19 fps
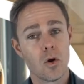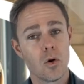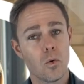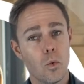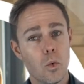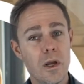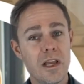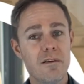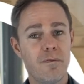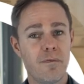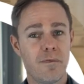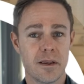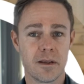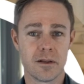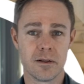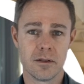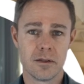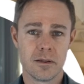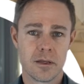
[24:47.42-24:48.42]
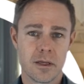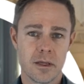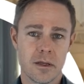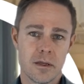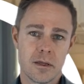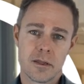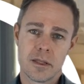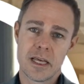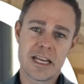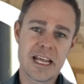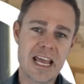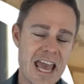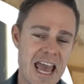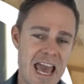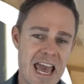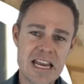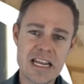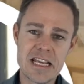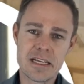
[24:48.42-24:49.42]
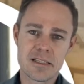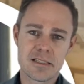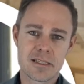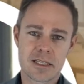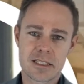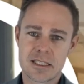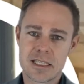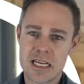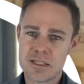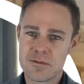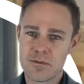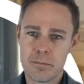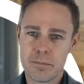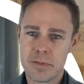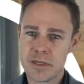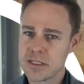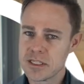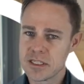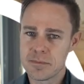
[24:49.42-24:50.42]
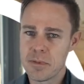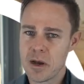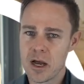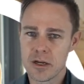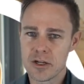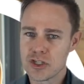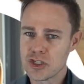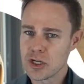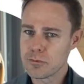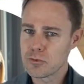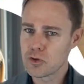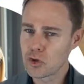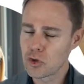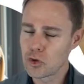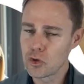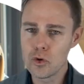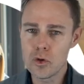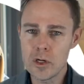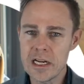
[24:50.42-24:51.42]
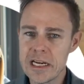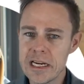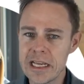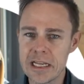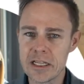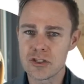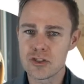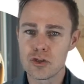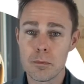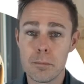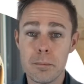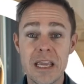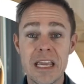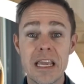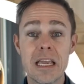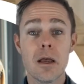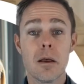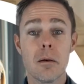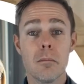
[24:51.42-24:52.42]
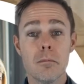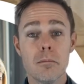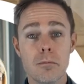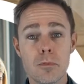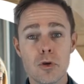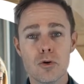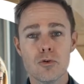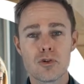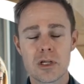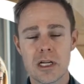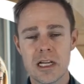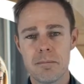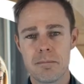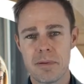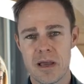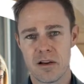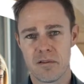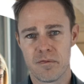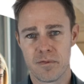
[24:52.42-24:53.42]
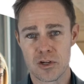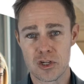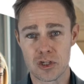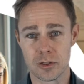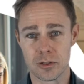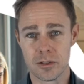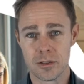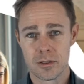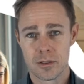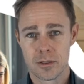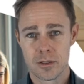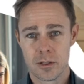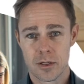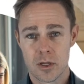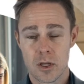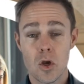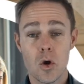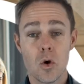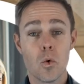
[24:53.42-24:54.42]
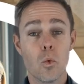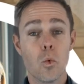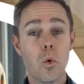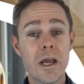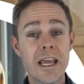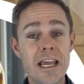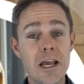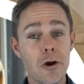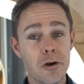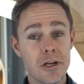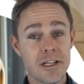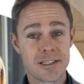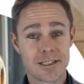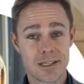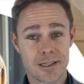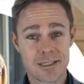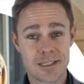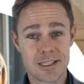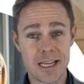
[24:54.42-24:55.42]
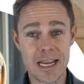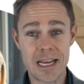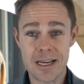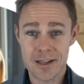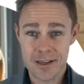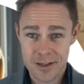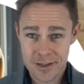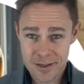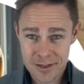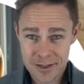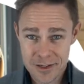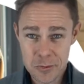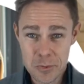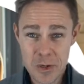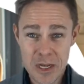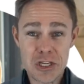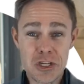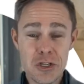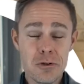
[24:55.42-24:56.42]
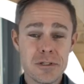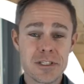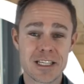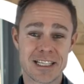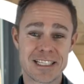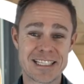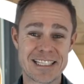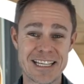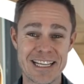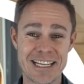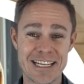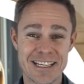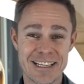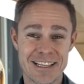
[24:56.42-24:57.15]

We feel that any successful business partnership truly needs to be mutually beneficial. We only succeed when you succeed.